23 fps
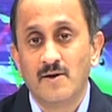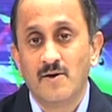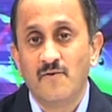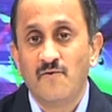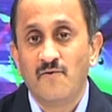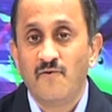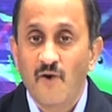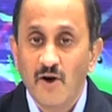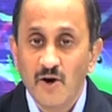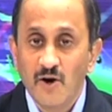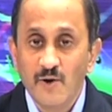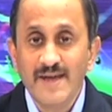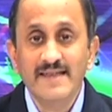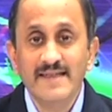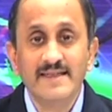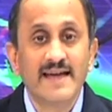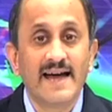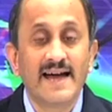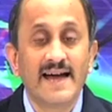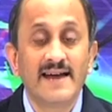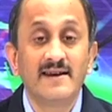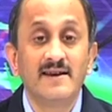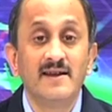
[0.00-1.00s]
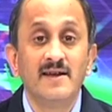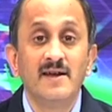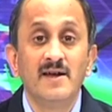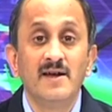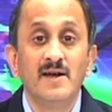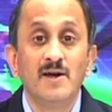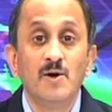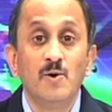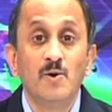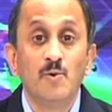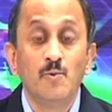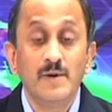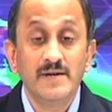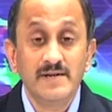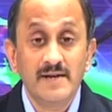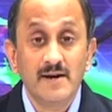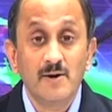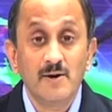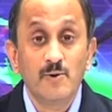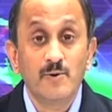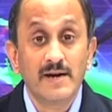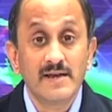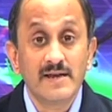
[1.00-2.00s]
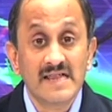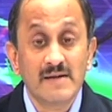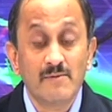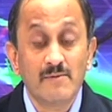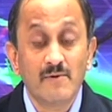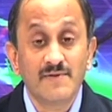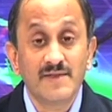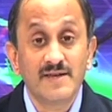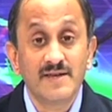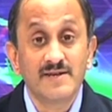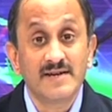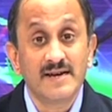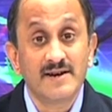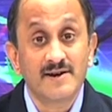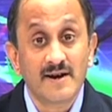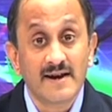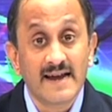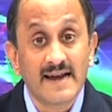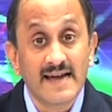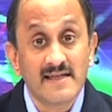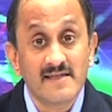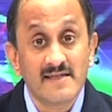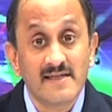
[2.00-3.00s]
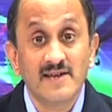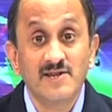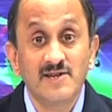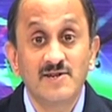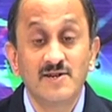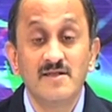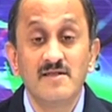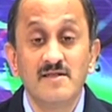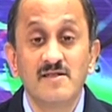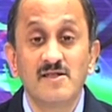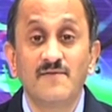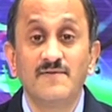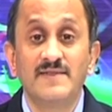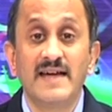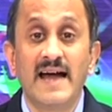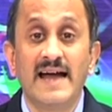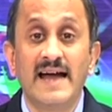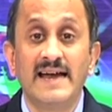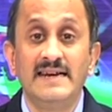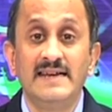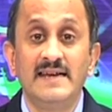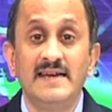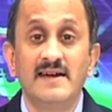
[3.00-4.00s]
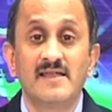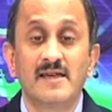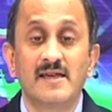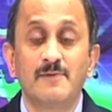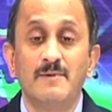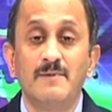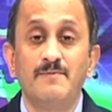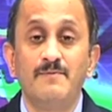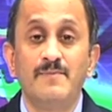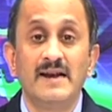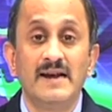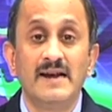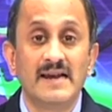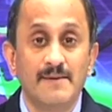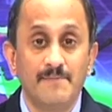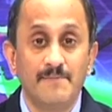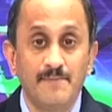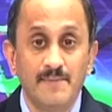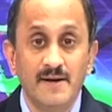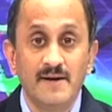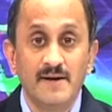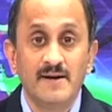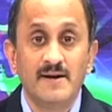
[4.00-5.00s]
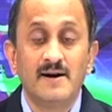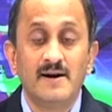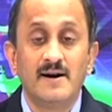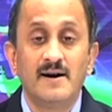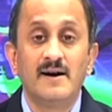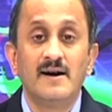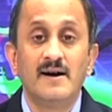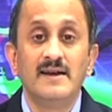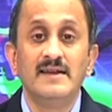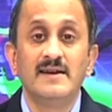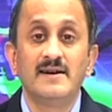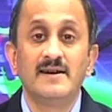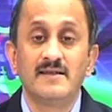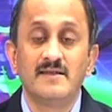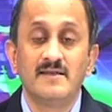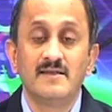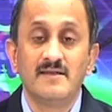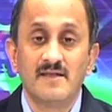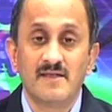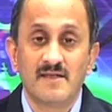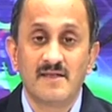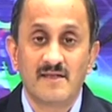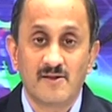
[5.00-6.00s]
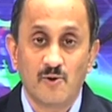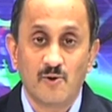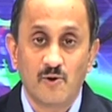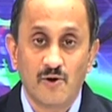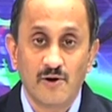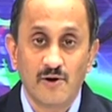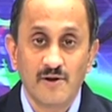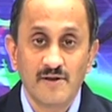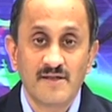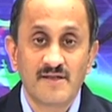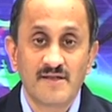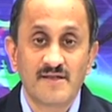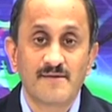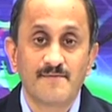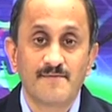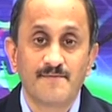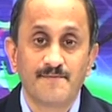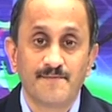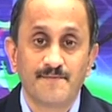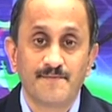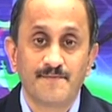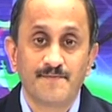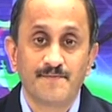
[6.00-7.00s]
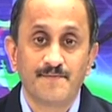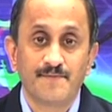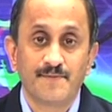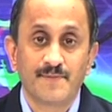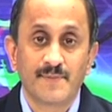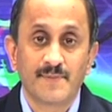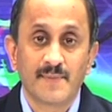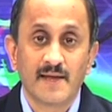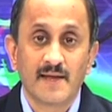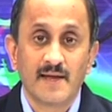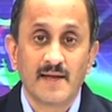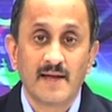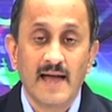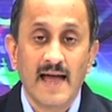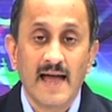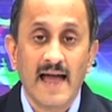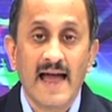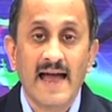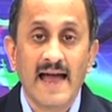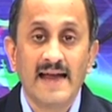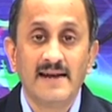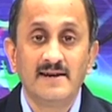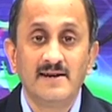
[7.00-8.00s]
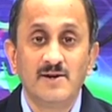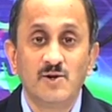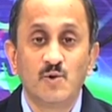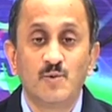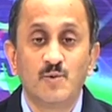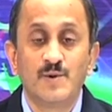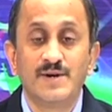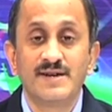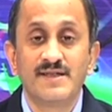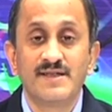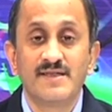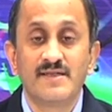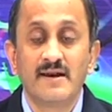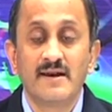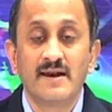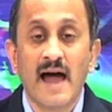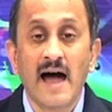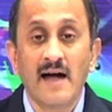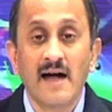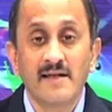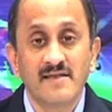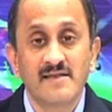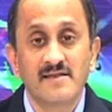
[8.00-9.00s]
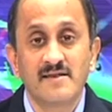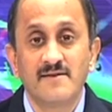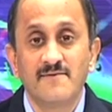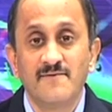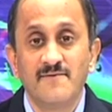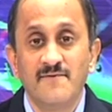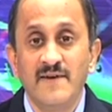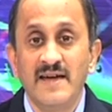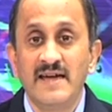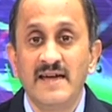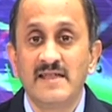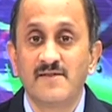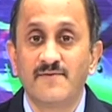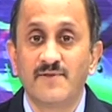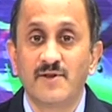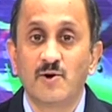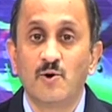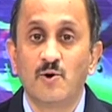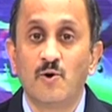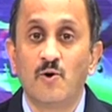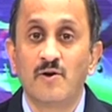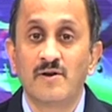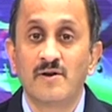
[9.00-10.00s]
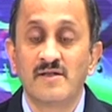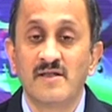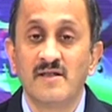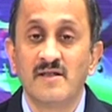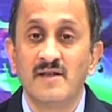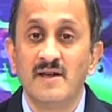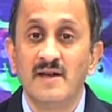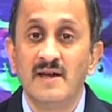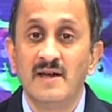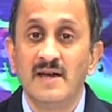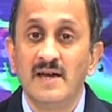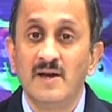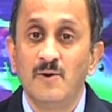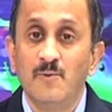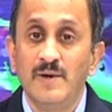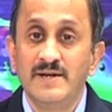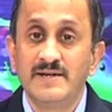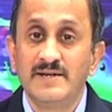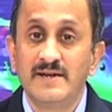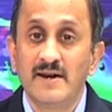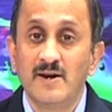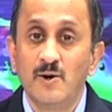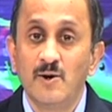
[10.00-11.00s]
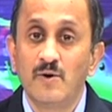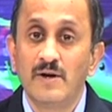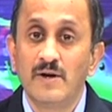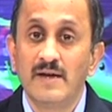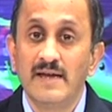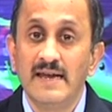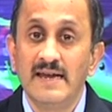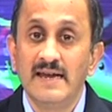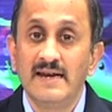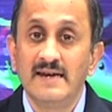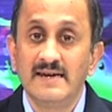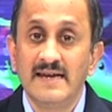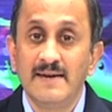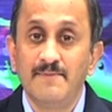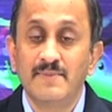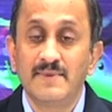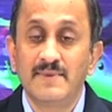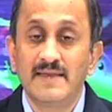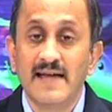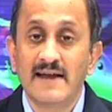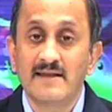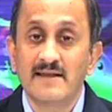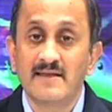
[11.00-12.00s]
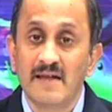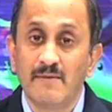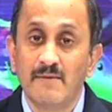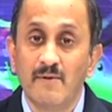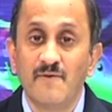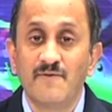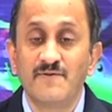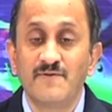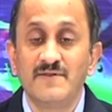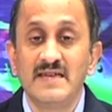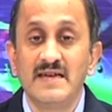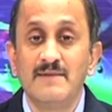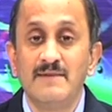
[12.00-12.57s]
Following that, we shall look at some of the generalizations of the ideas that we built up earlier in this course, and towards the last phase of the course, we shall look in depth at some of the